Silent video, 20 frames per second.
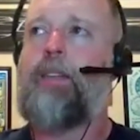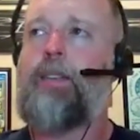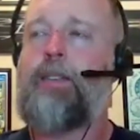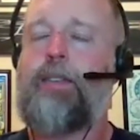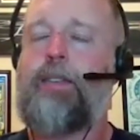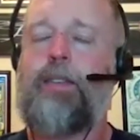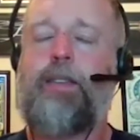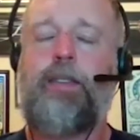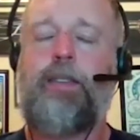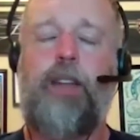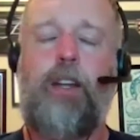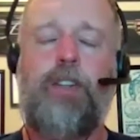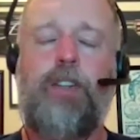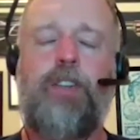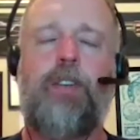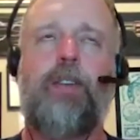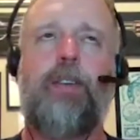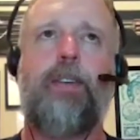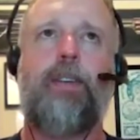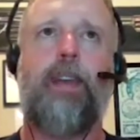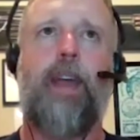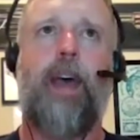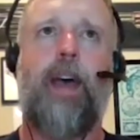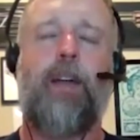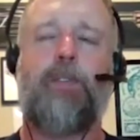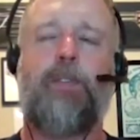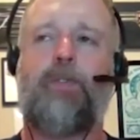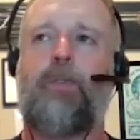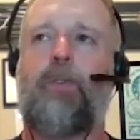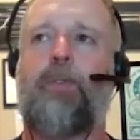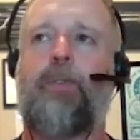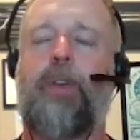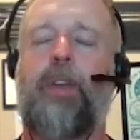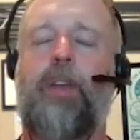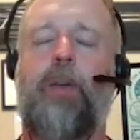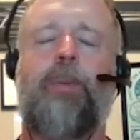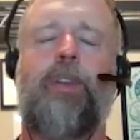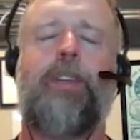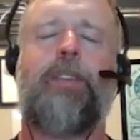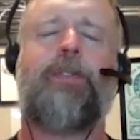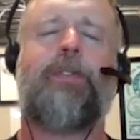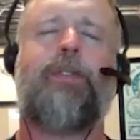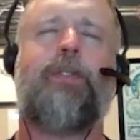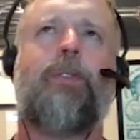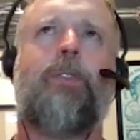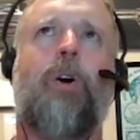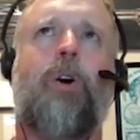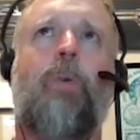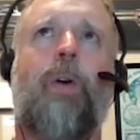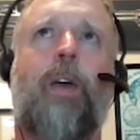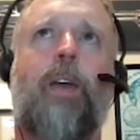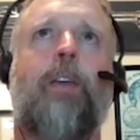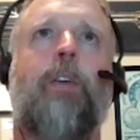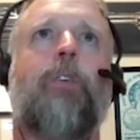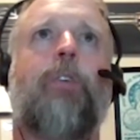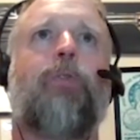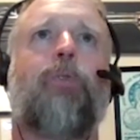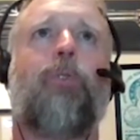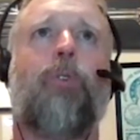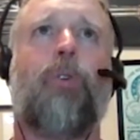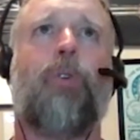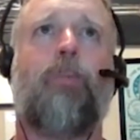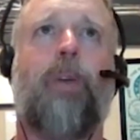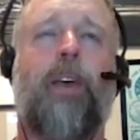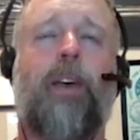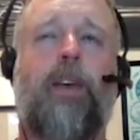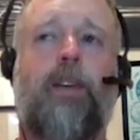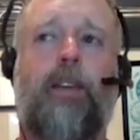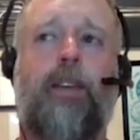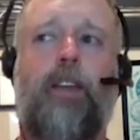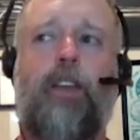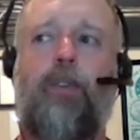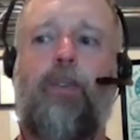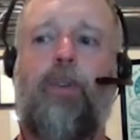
This is such a natural thing. I mean, it's low hanging fruit, man.